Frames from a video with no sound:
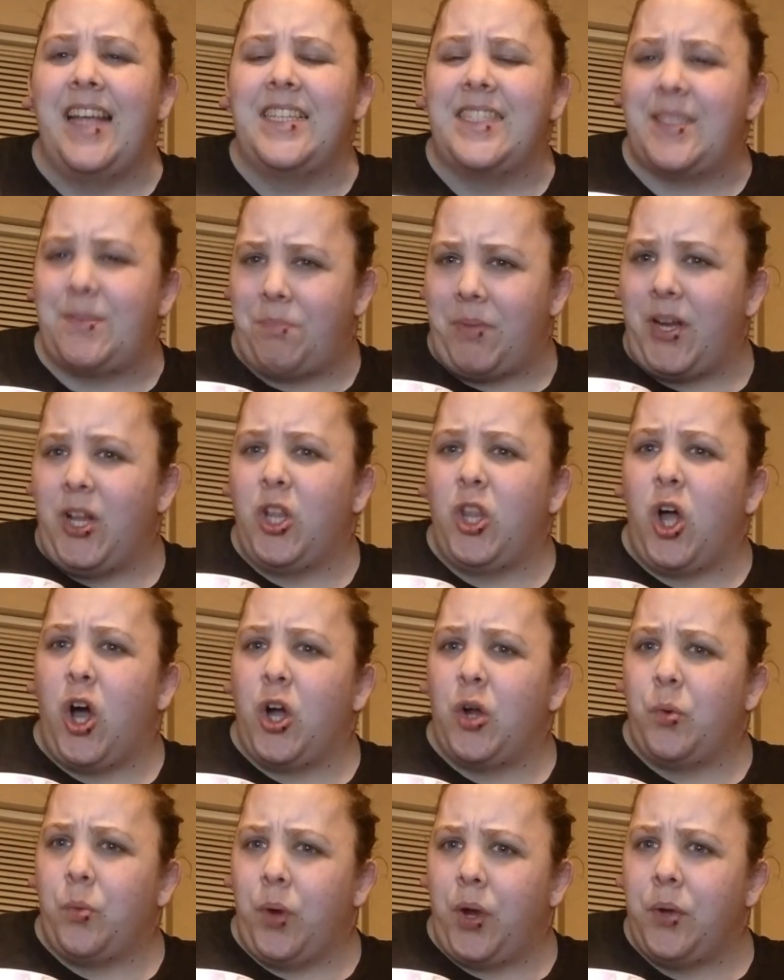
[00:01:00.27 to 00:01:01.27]
It's been a
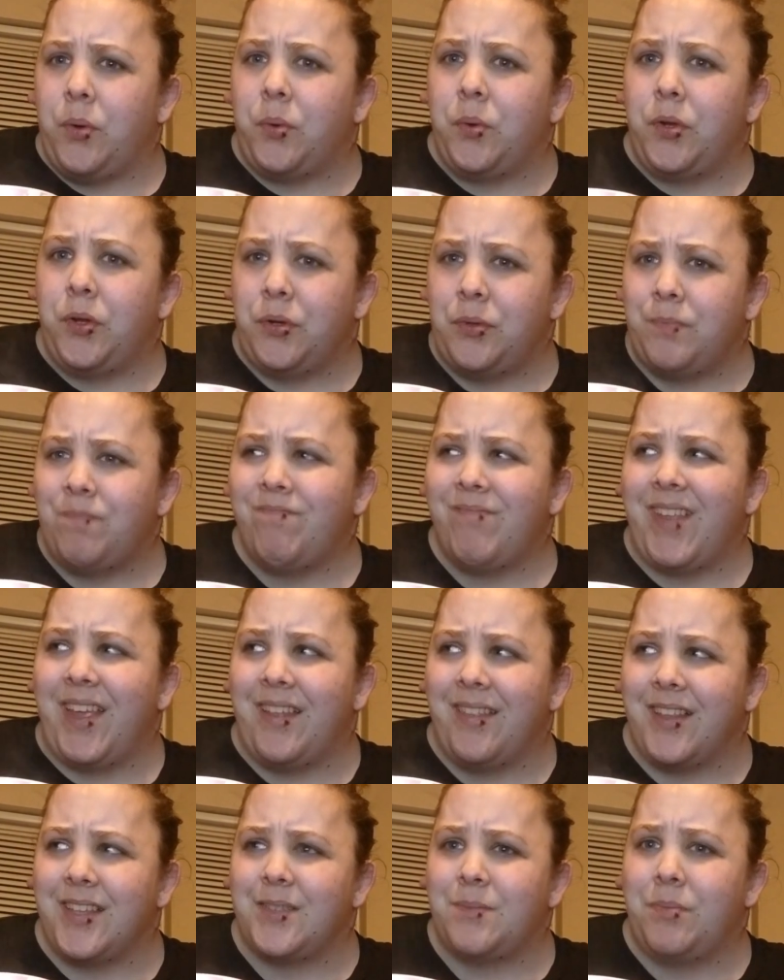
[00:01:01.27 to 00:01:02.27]
long road
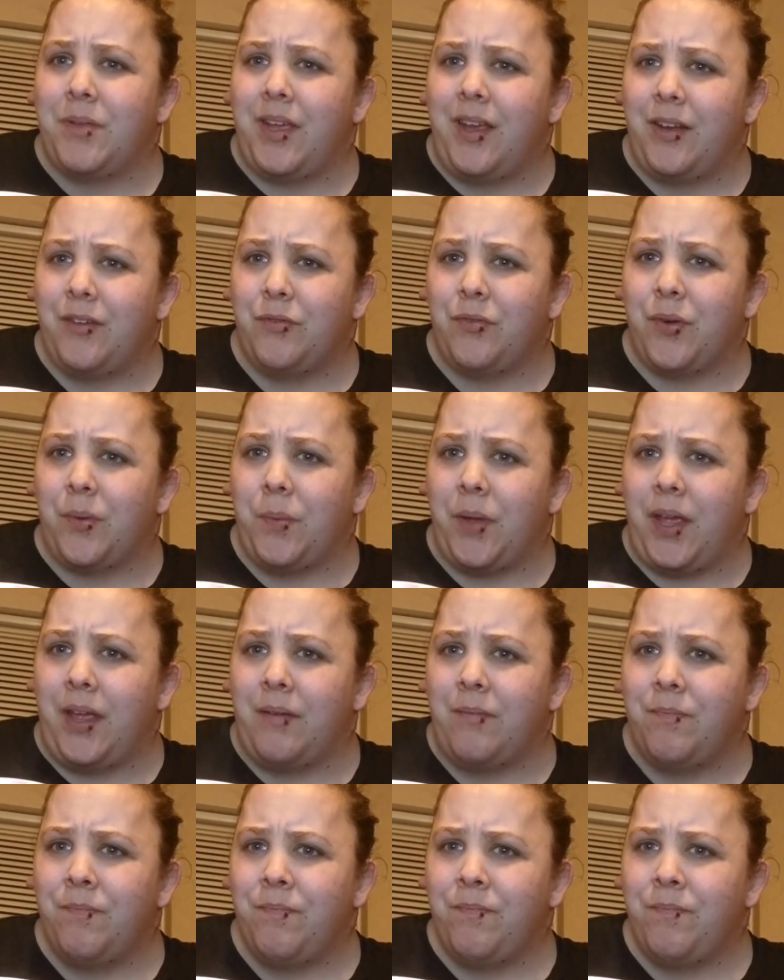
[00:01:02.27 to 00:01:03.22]
in this plan for me.